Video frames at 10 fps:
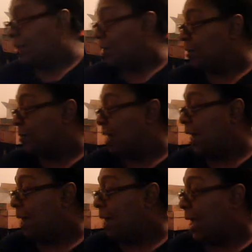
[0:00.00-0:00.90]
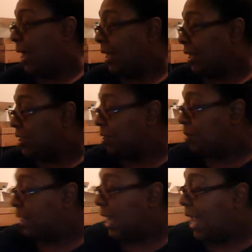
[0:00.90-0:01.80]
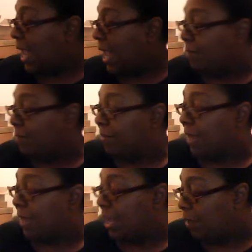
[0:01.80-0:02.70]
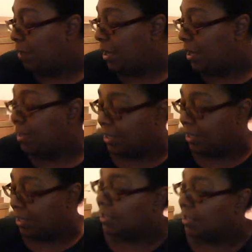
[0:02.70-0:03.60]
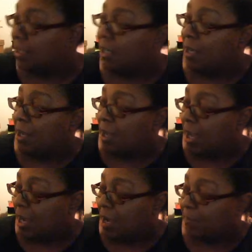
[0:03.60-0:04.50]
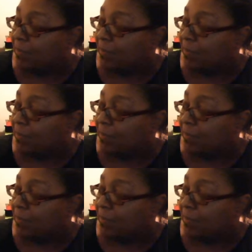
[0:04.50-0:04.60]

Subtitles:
when I got back into that I have. And one is um,